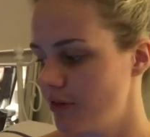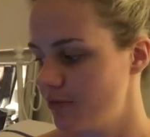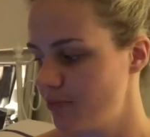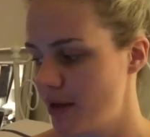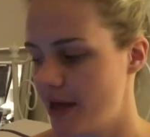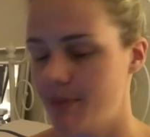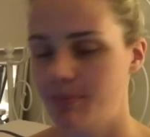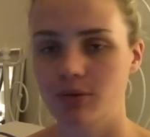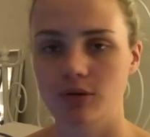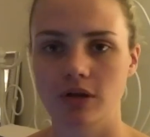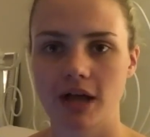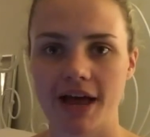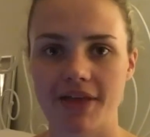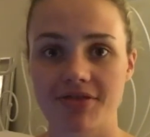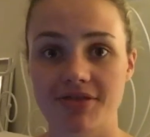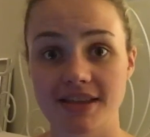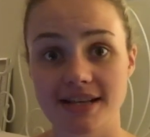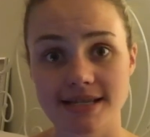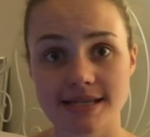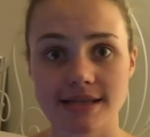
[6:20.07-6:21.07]
If people
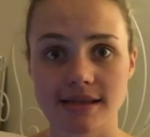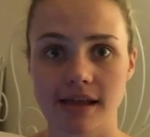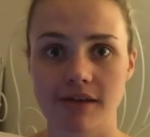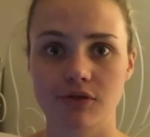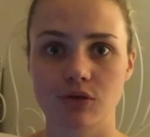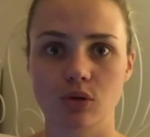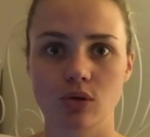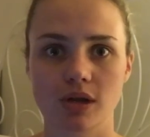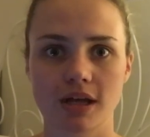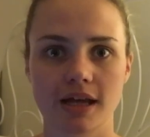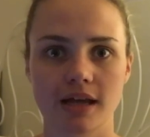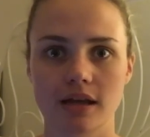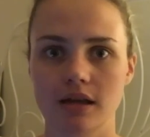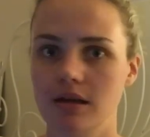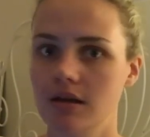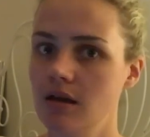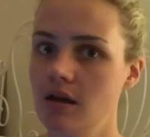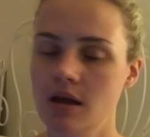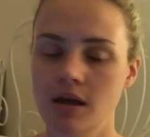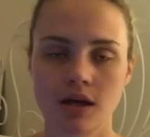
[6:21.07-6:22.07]
at this level
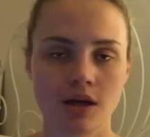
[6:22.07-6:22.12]
can,